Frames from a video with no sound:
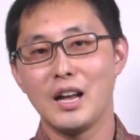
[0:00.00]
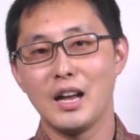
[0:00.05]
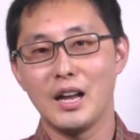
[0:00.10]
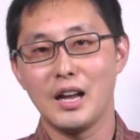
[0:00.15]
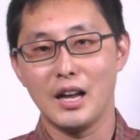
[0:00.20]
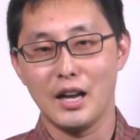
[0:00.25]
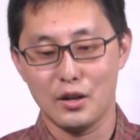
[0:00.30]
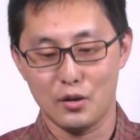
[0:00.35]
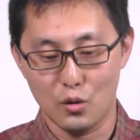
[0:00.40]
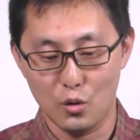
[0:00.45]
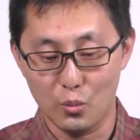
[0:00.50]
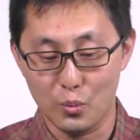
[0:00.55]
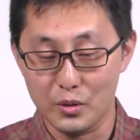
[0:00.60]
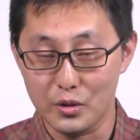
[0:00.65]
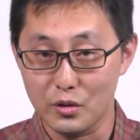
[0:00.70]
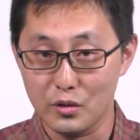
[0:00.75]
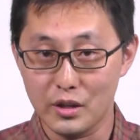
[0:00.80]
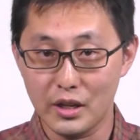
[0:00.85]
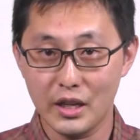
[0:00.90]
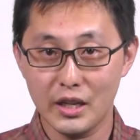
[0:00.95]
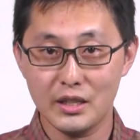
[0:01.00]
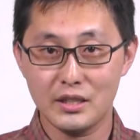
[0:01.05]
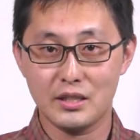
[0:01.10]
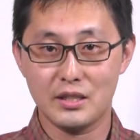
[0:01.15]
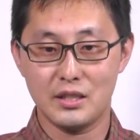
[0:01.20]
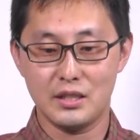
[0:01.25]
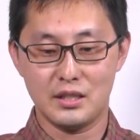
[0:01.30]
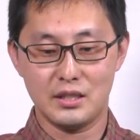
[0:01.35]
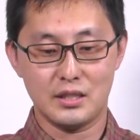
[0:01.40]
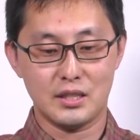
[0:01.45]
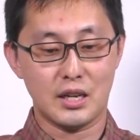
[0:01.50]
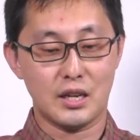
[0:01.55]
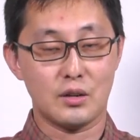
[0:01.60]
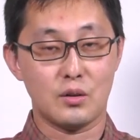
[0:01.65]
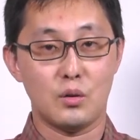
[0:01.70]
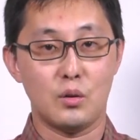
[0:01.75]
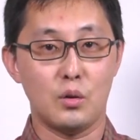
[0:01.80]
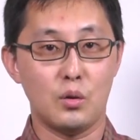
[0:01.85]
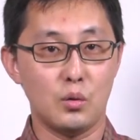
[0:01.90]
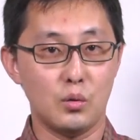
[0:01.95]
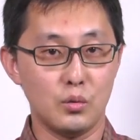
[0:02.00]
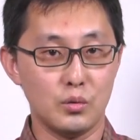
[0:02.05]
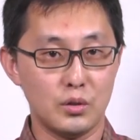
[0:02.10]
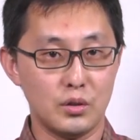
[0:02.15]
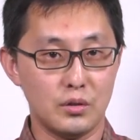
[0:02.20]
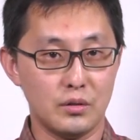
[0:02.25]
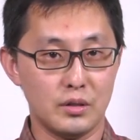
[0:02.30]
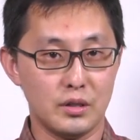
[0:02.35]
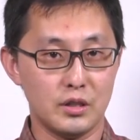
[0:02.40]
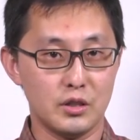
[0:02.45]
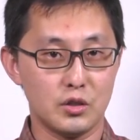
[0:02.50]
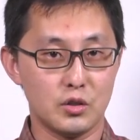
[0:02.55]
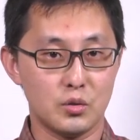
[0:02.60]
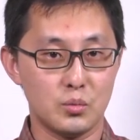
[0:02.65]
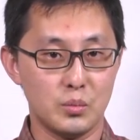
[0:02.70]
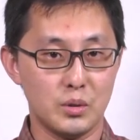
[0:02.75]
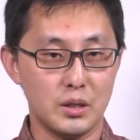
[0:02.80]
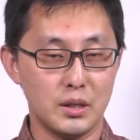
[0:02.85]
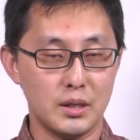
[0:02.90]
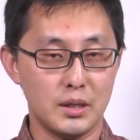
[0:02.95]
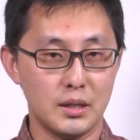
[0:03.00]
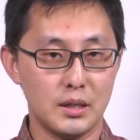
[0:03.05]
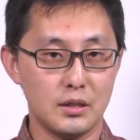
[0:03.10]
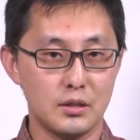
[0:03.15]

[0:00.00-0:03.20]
how to open your cases, how to hold your instrument.